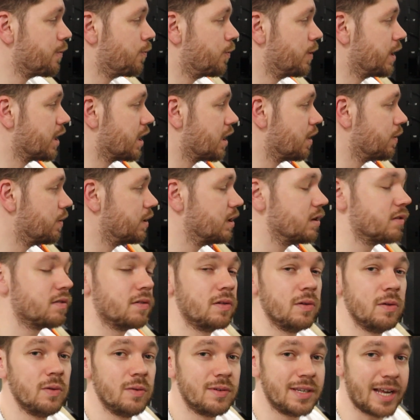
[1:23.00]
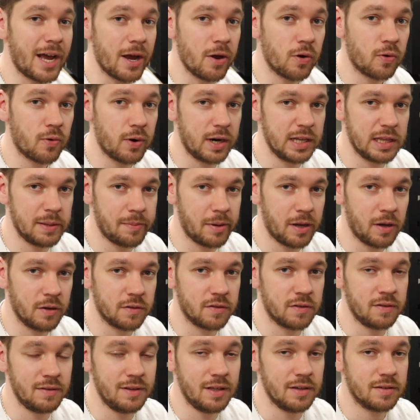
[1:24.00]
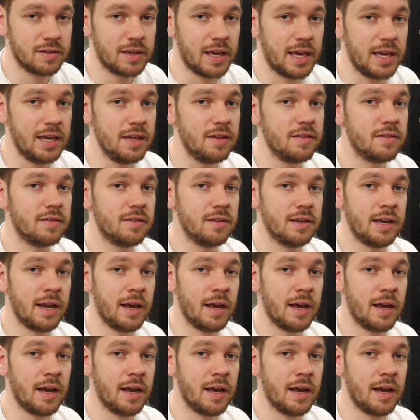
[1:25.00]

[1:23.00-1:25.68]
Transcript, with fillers: We're going to downgrade the BIOS in this case.